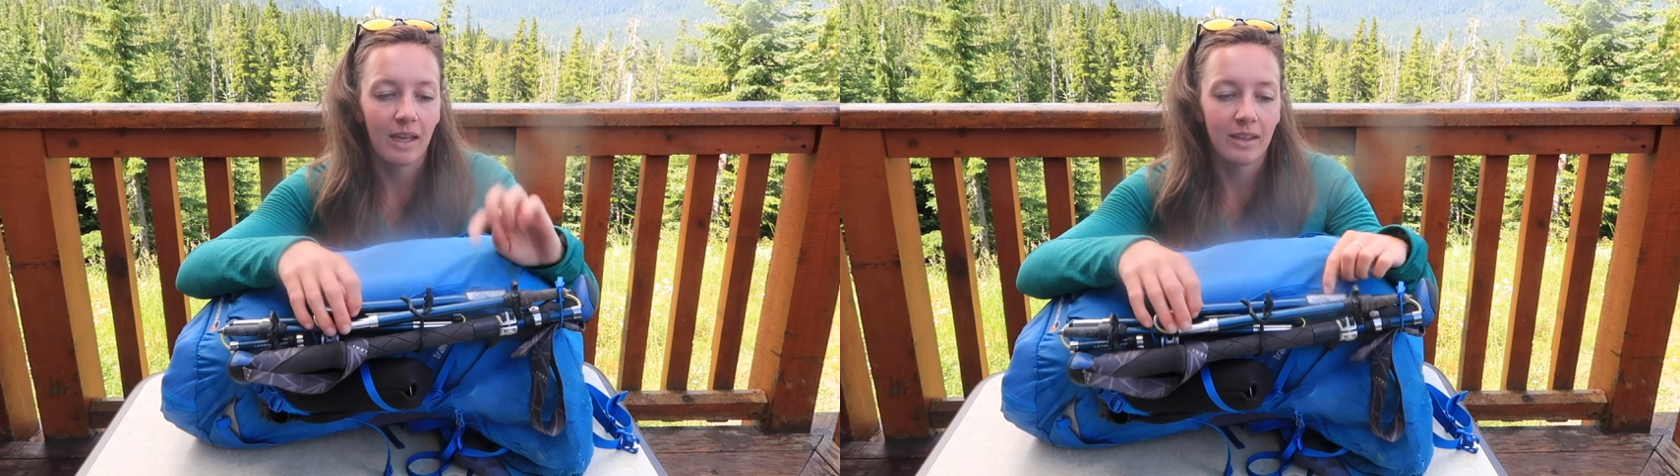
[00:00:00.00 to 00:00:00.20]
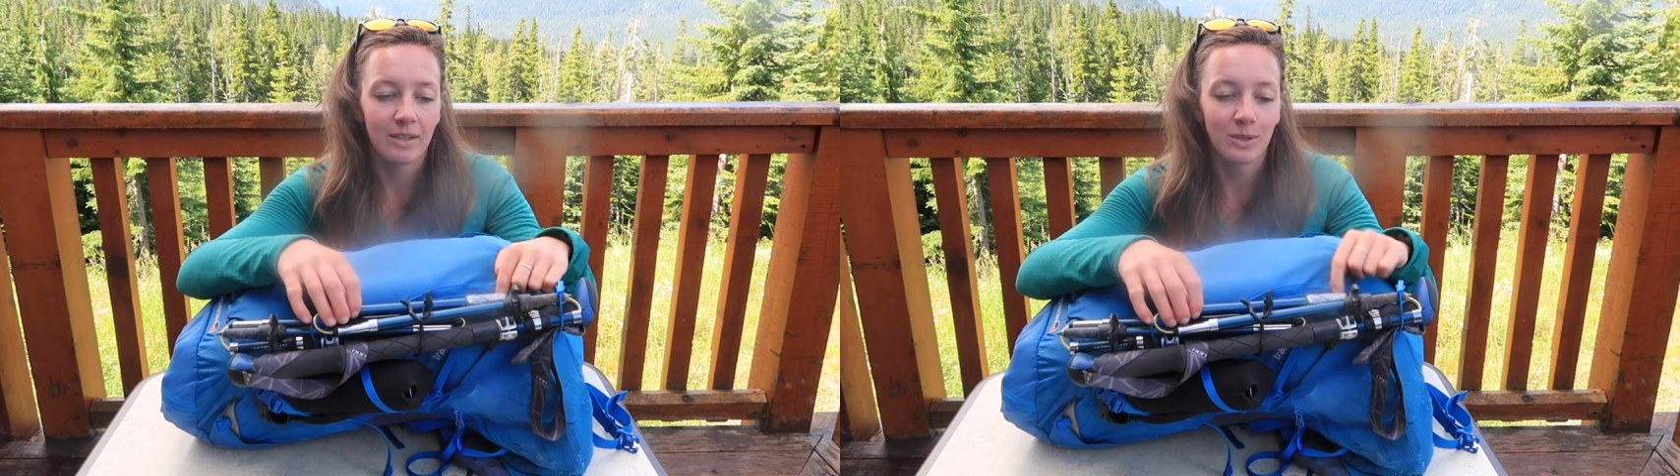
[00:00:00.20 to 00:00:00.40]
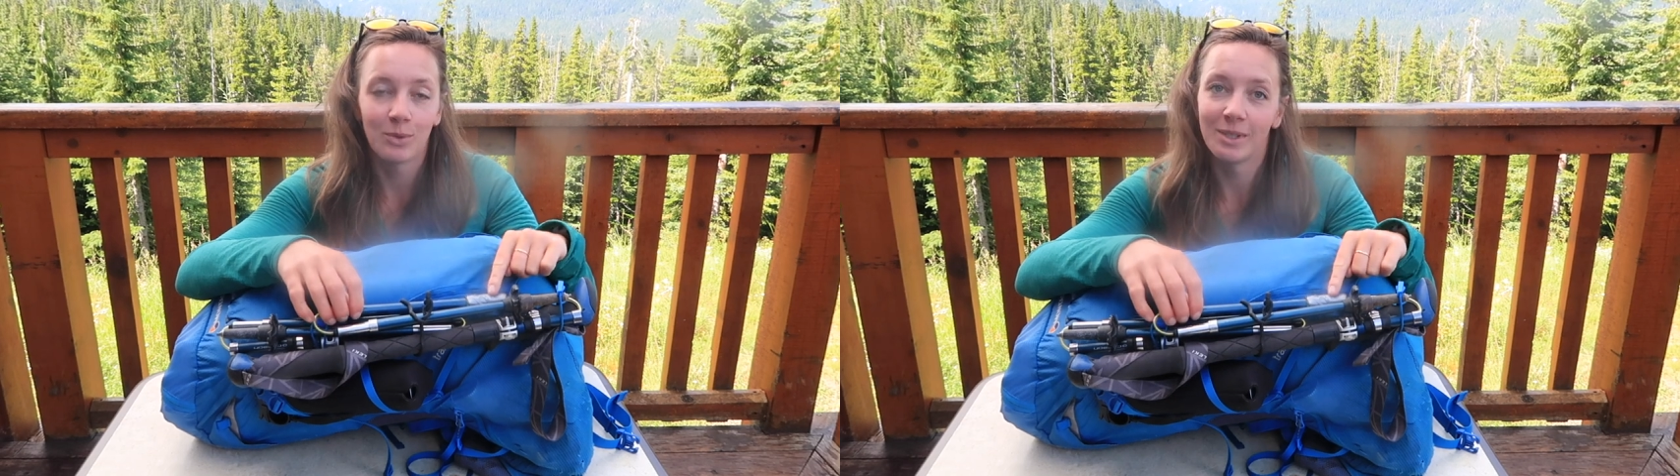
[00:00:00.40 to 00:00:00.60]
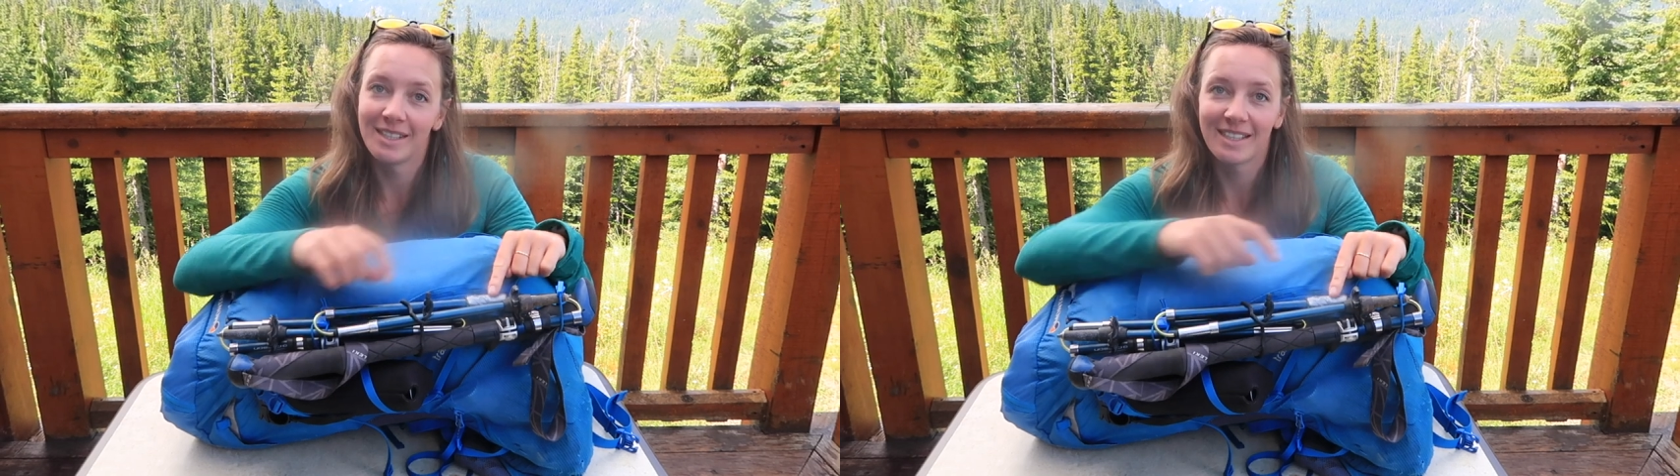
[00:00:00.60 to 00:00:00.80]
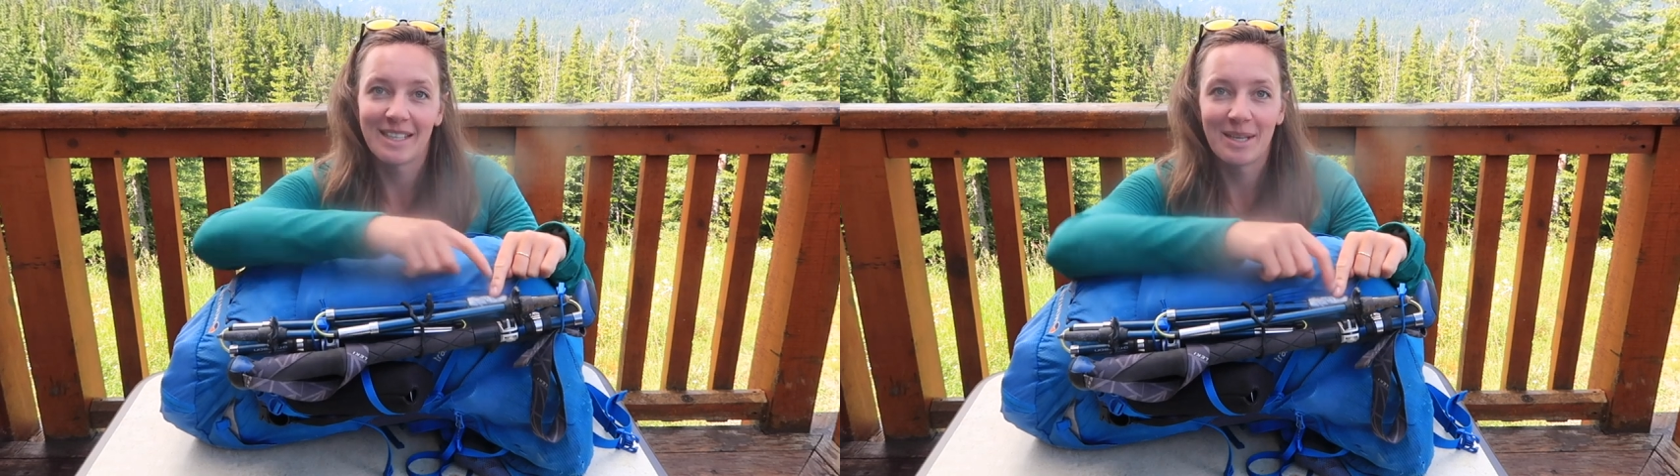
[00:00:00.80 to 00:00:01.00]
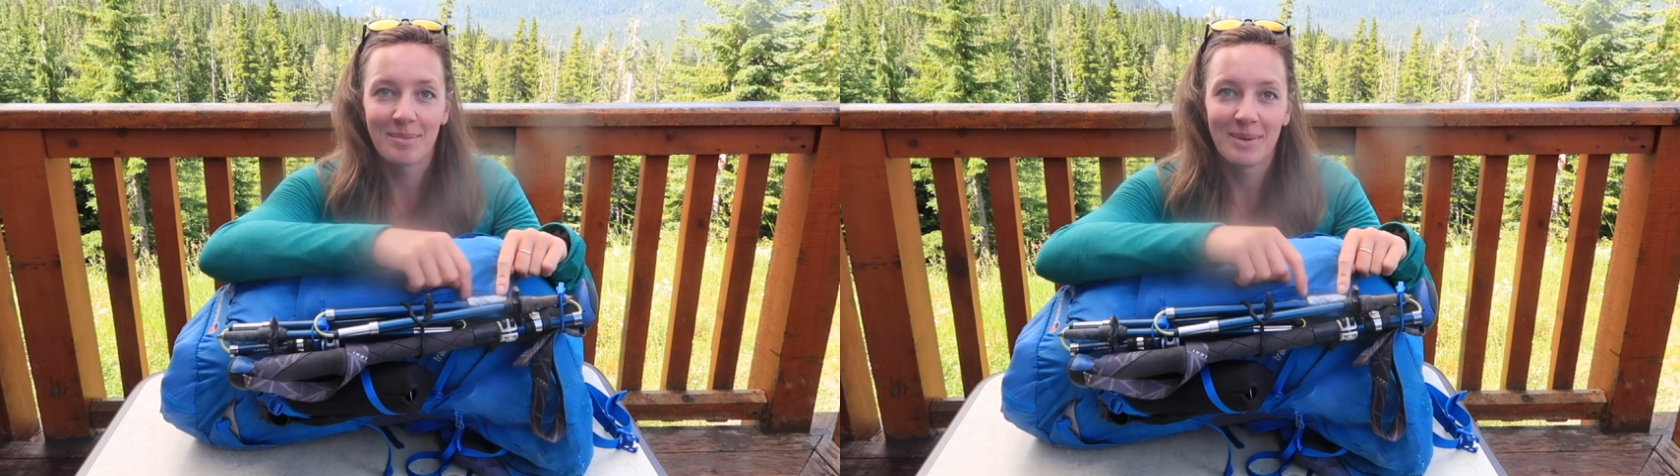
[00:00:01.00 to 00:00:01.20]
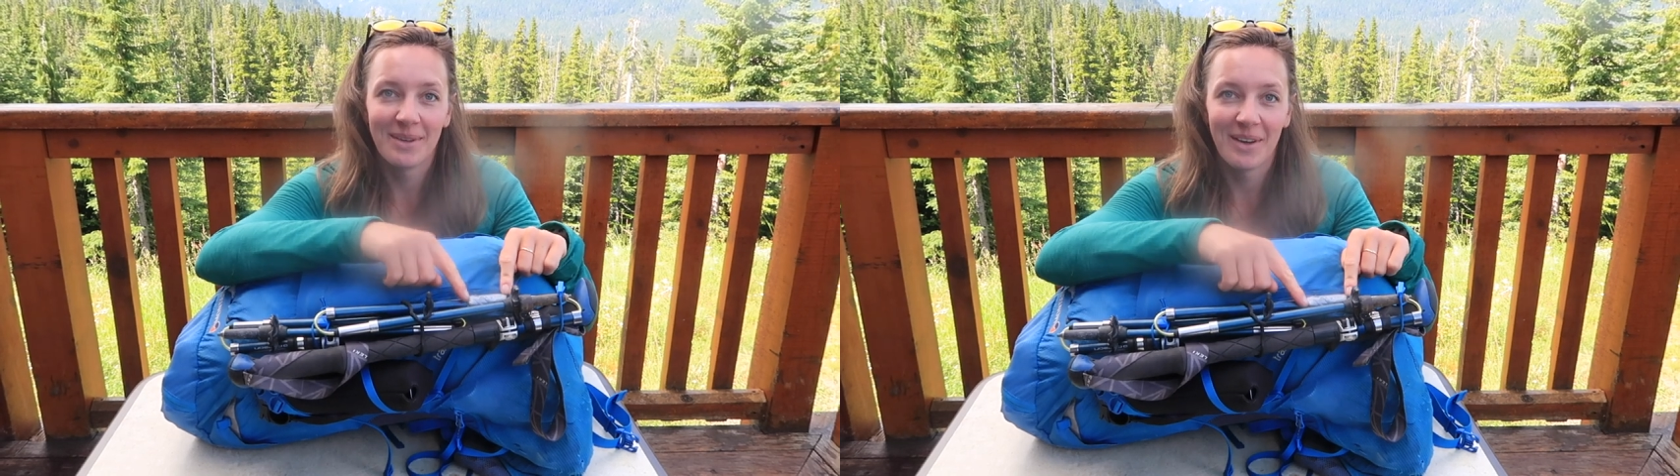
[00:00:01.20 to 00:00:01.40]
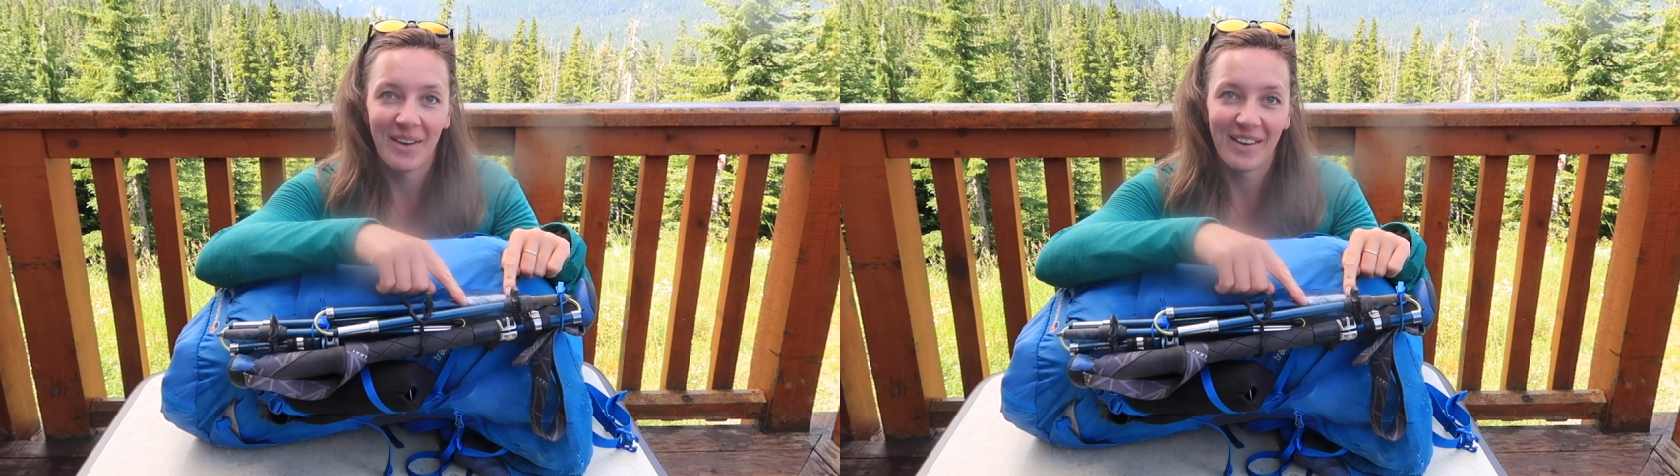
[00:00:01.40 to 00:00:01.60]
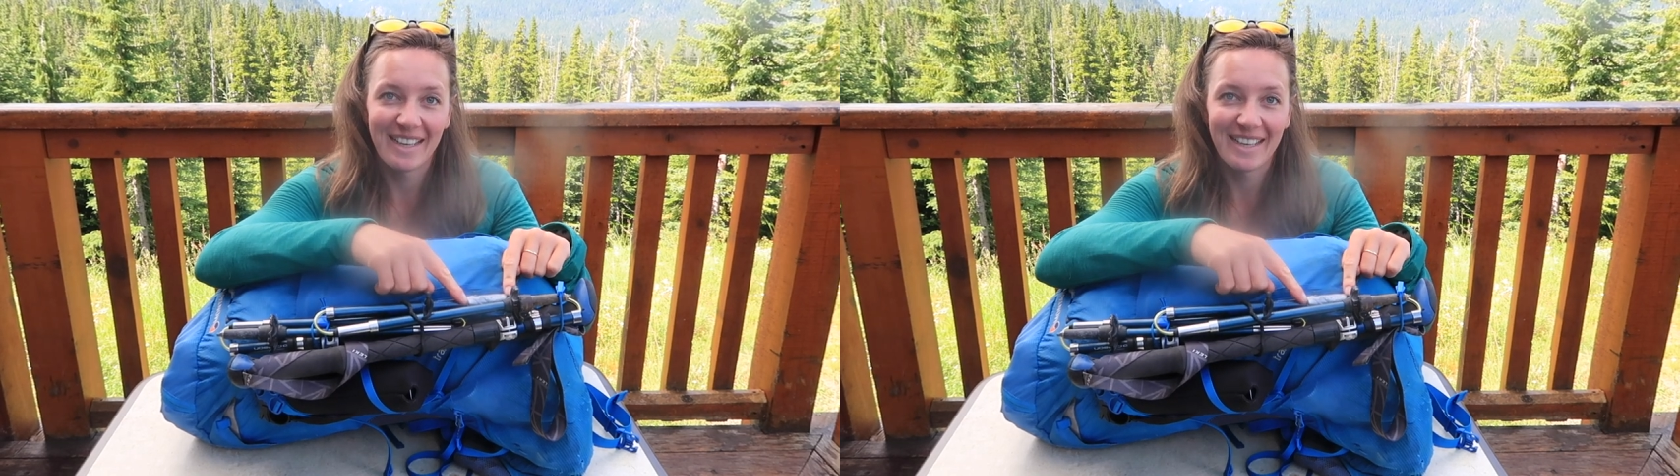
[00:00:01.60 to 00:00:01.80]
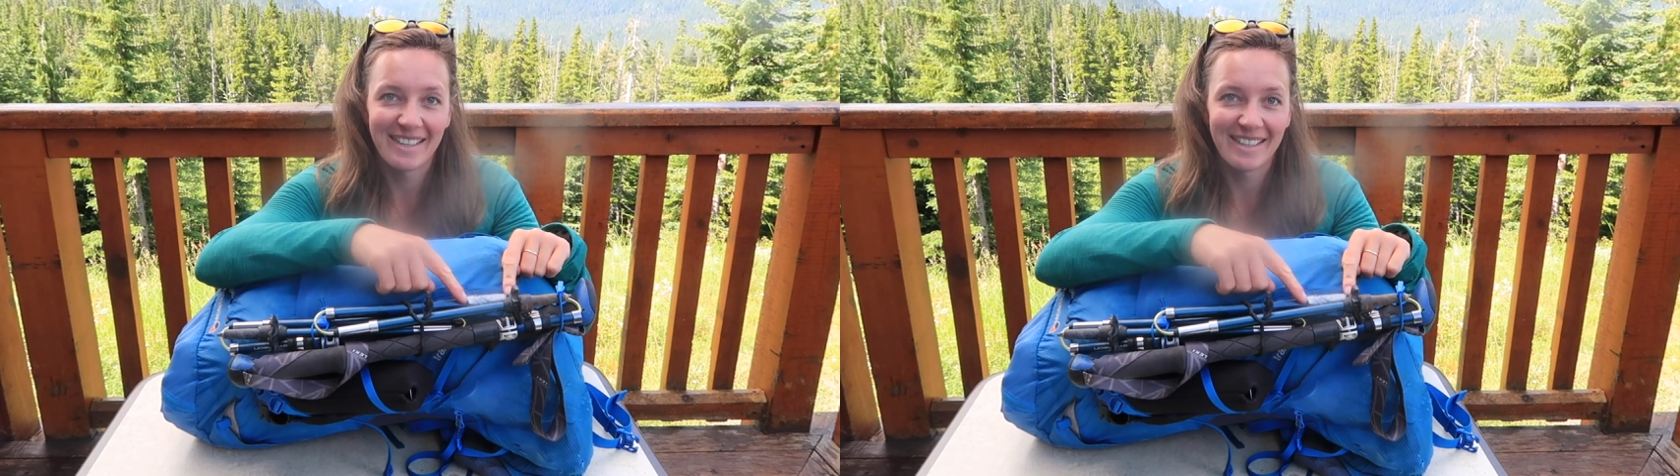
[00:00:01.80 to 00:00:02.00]
There's a roll of duct tape on
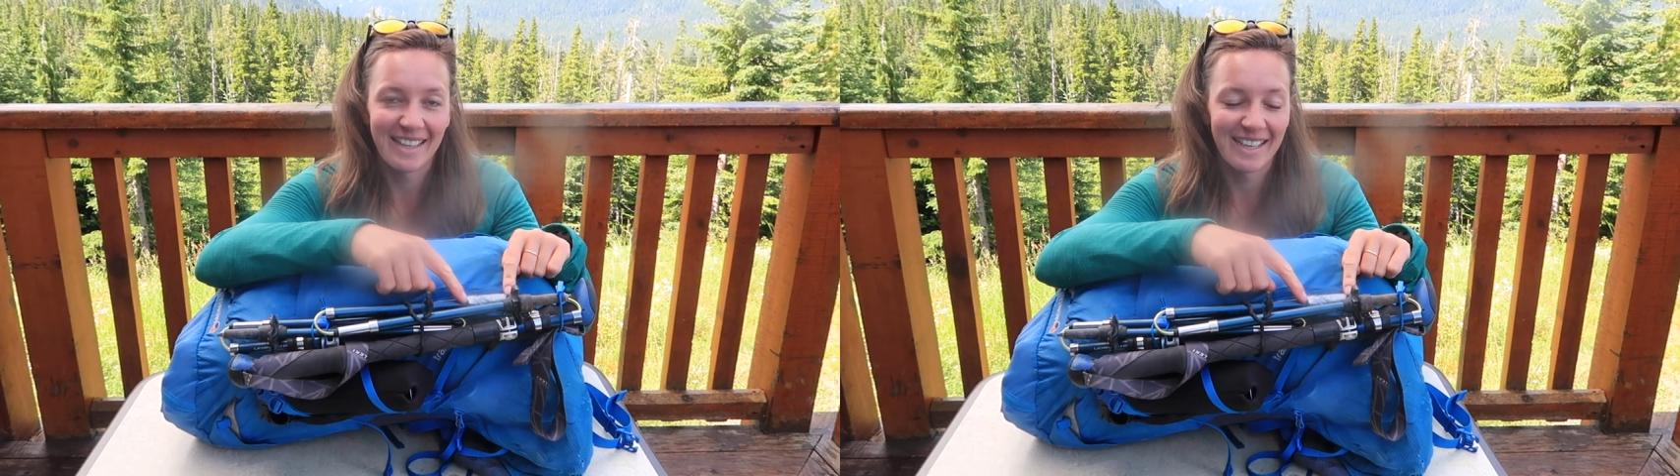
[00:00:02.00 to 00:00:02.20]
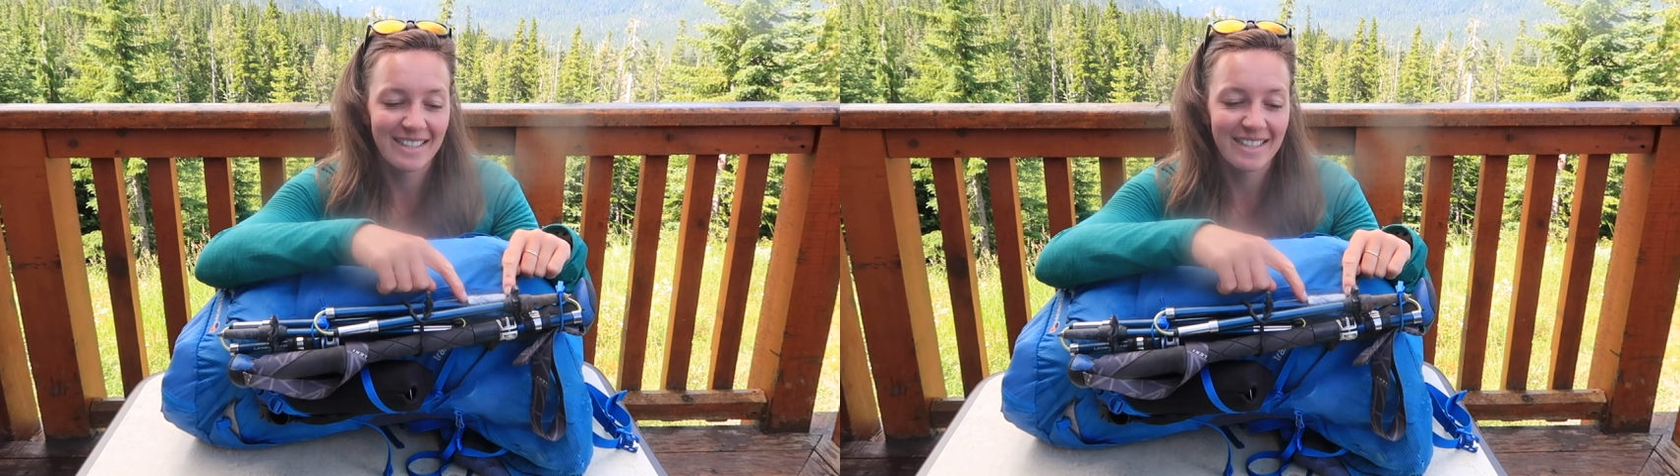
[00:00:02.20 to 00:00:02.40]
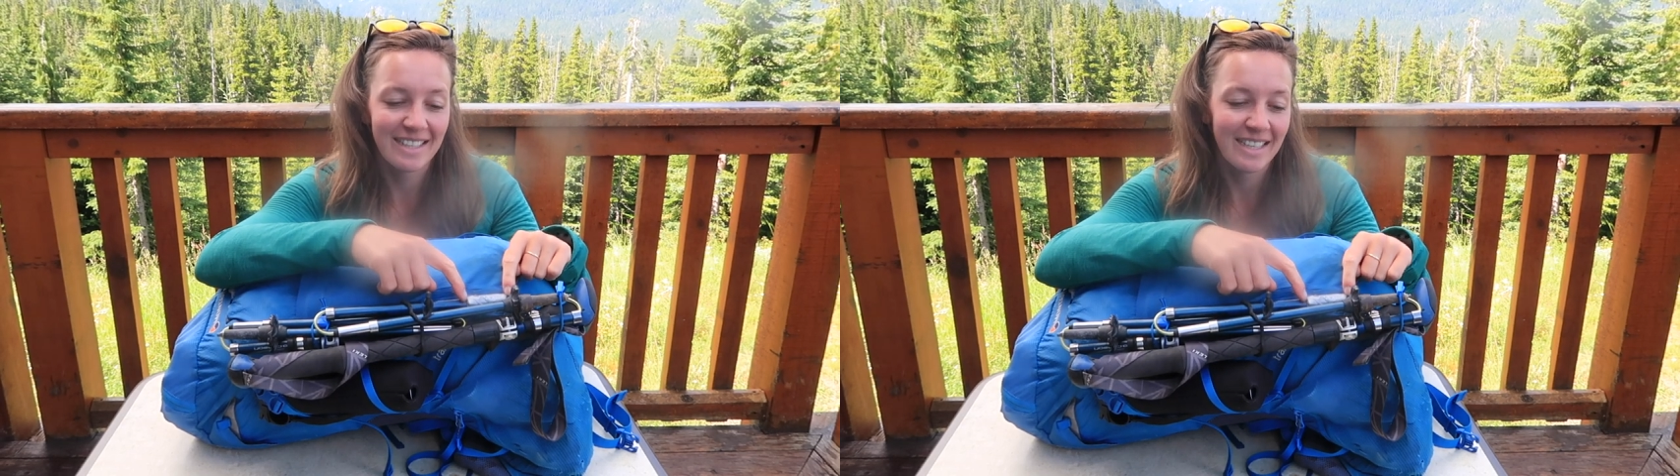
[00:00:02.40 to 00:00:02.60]
here, and that's,